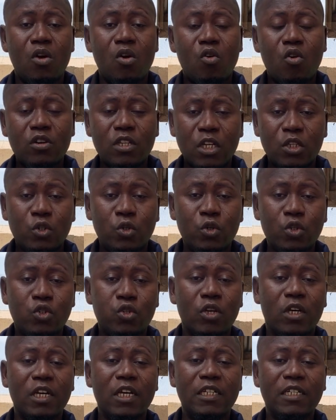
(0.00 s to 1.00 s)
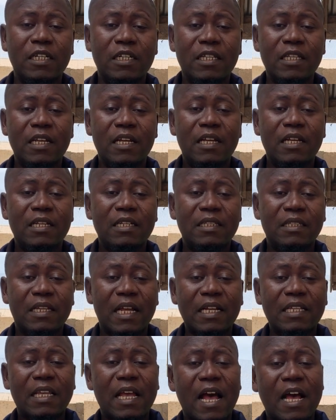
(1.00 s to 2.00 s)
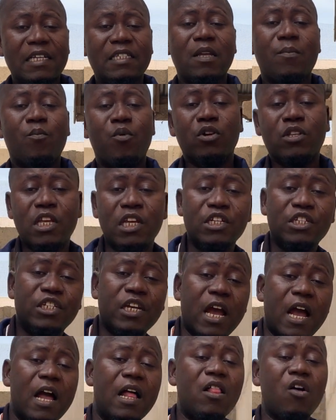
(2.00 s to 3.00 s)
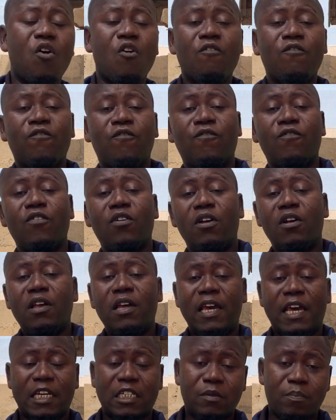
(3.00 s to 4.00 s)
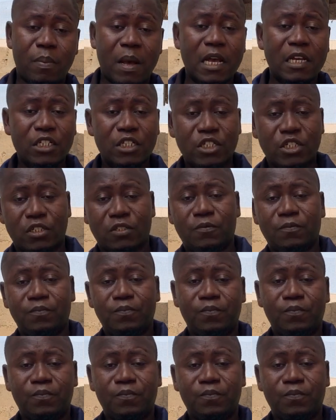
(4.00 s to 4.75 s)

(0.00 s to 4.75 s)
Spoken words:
Also choose location that has the potential of expansion,